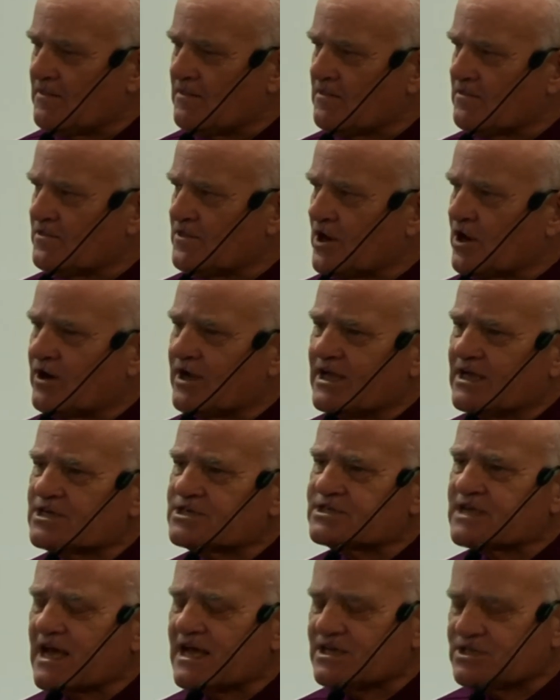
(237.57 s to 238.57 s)
there
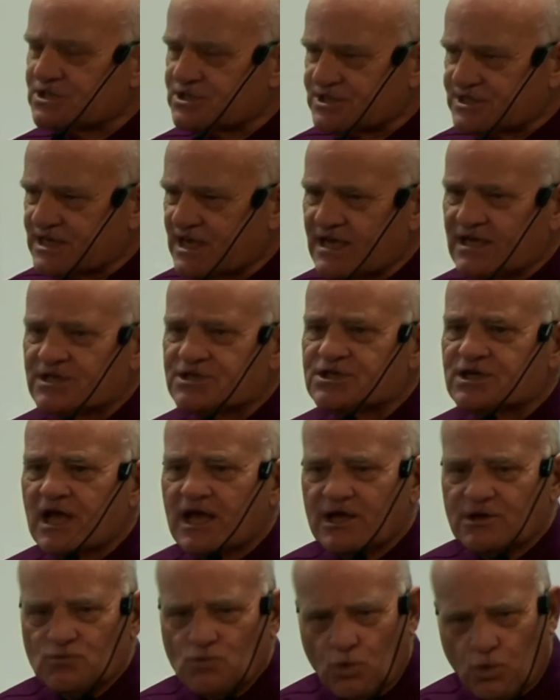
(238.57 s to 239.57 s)
is a sense
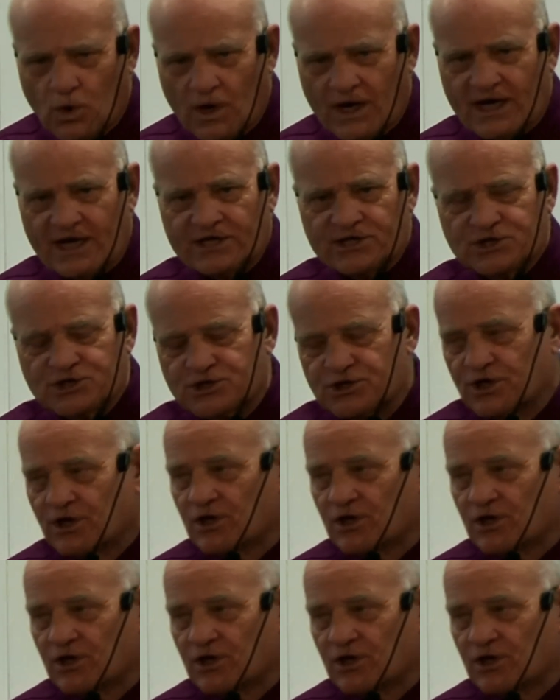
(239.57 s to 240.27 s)
in which